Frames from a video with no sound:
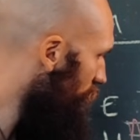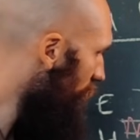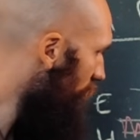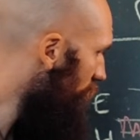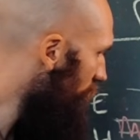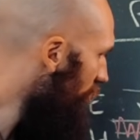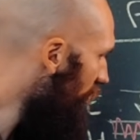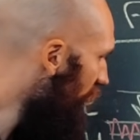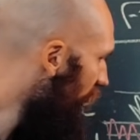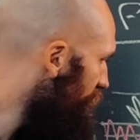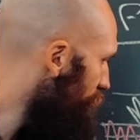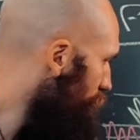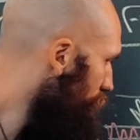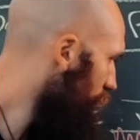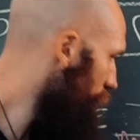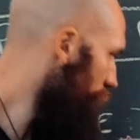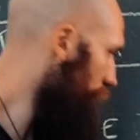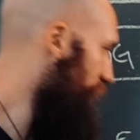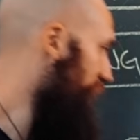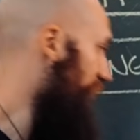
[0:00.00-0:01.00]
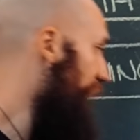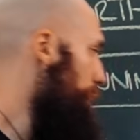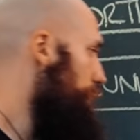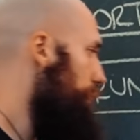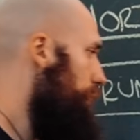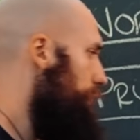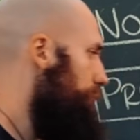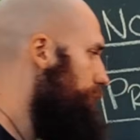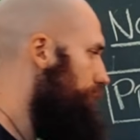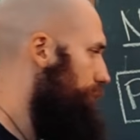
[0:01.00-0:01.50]
that 0.5 meter gap
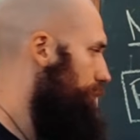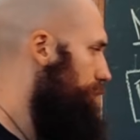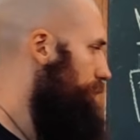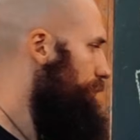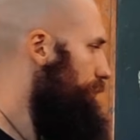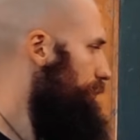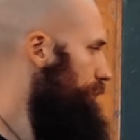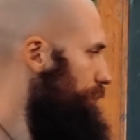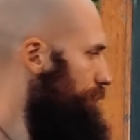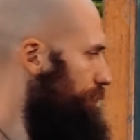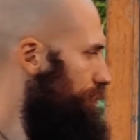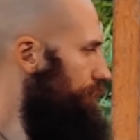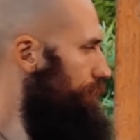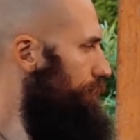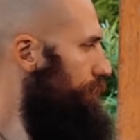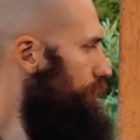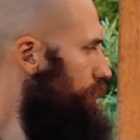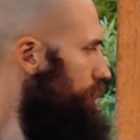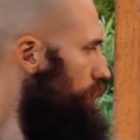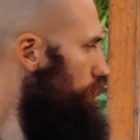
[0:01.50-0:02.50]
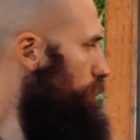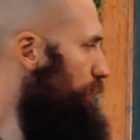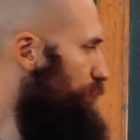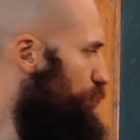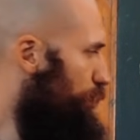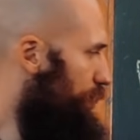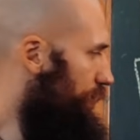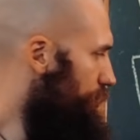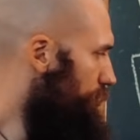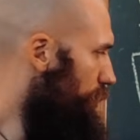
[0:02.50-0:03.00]

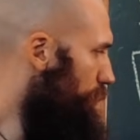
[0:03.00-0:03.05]
between your